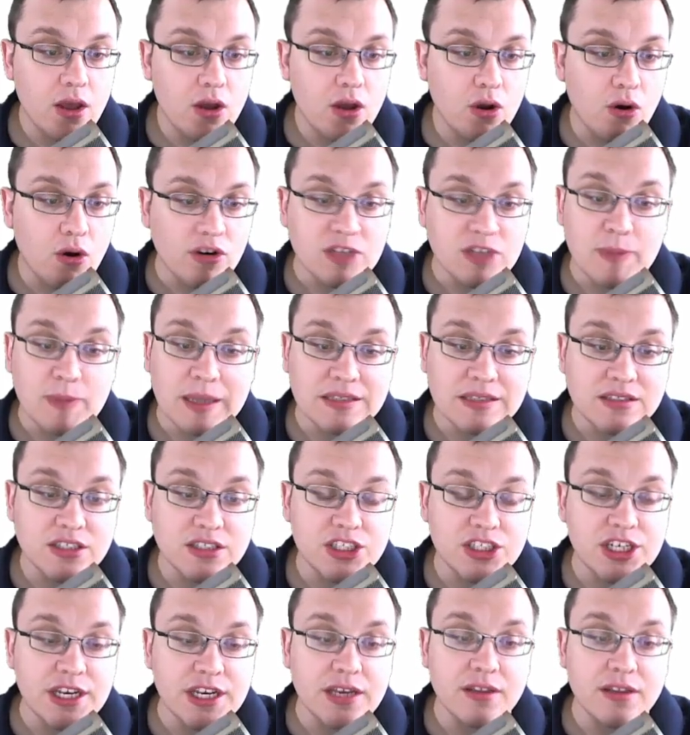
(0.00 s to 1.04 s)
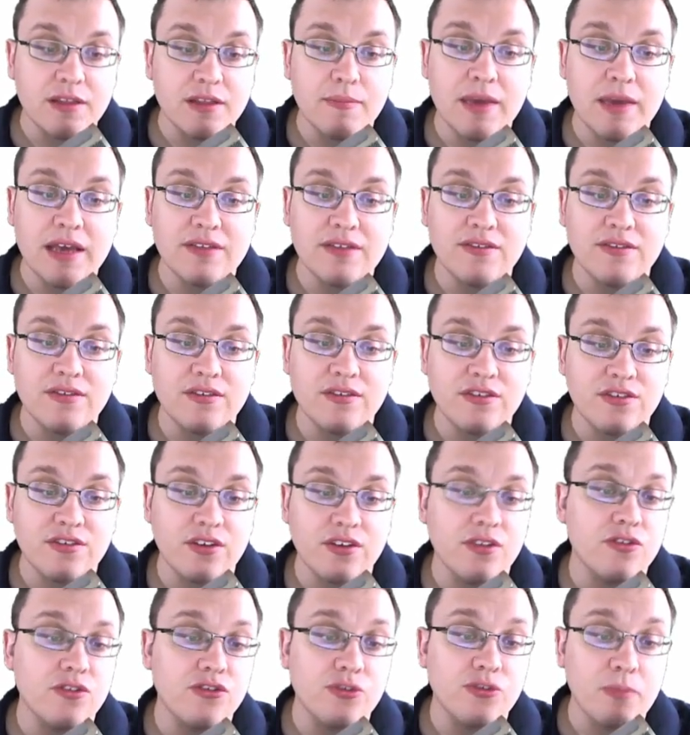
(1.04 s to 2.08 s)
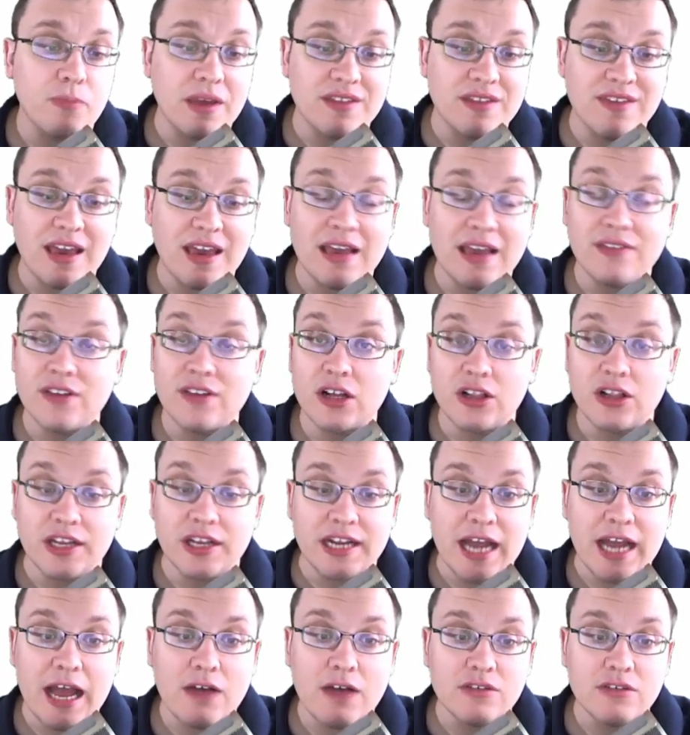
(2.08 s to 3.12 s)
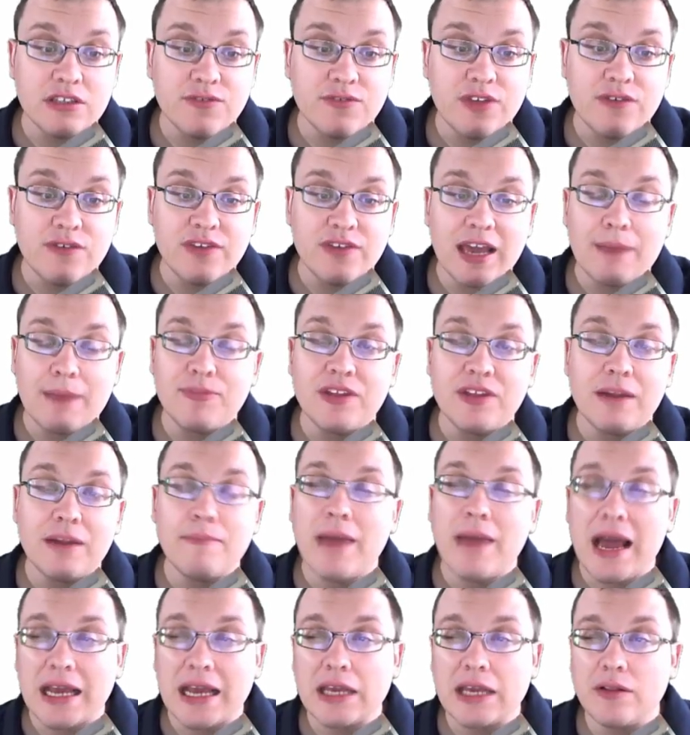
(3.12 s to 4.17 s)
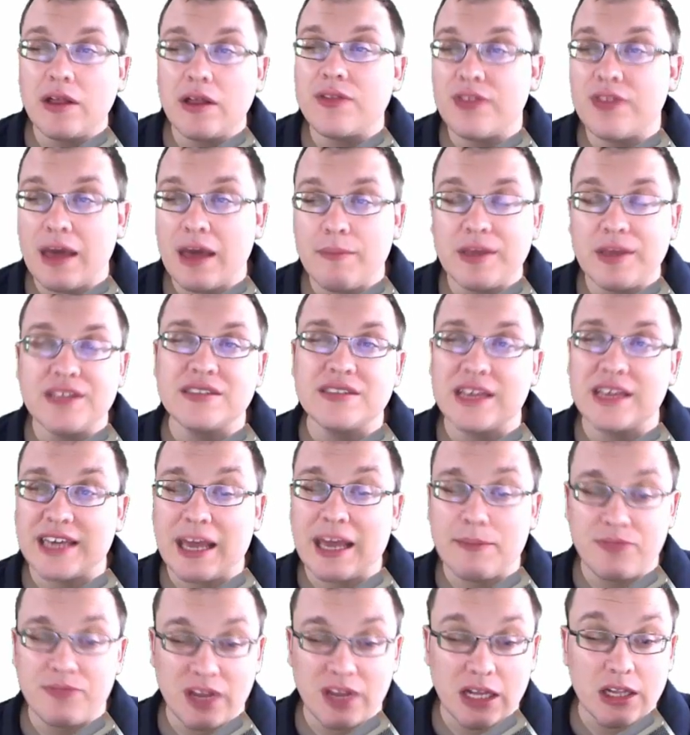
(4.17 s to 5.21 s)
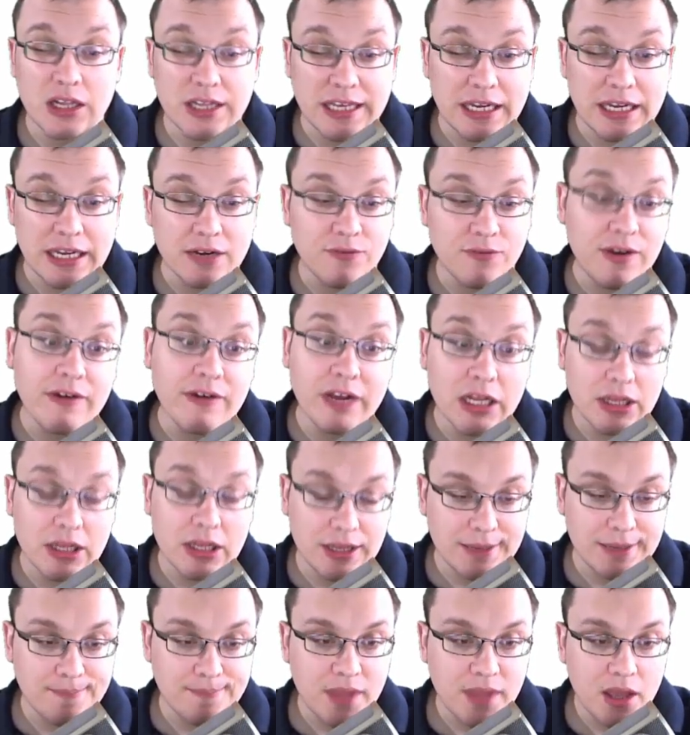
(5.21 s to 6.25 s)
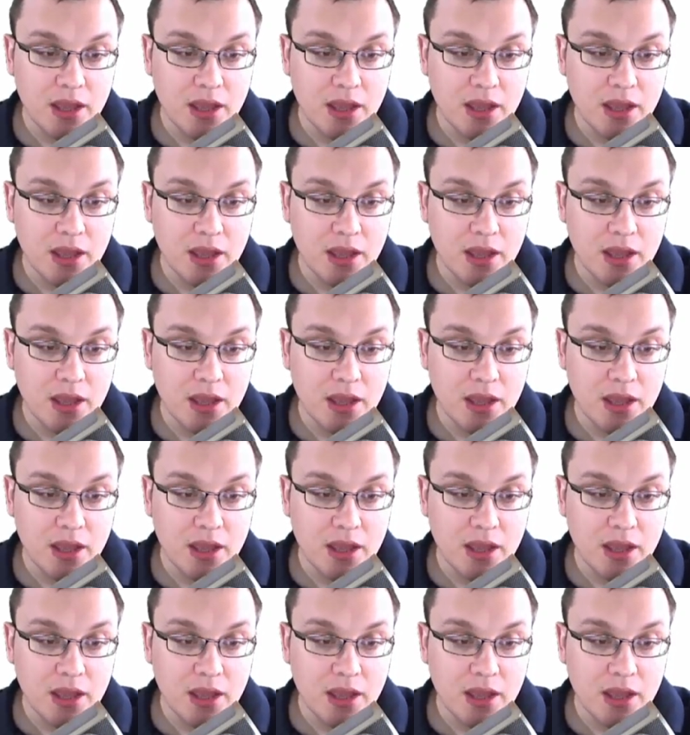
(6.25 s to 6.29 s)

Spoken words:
corresponds to G. The Masons maintained a clean house. If they've kept it immaculate, that means they kept it clean, very clean.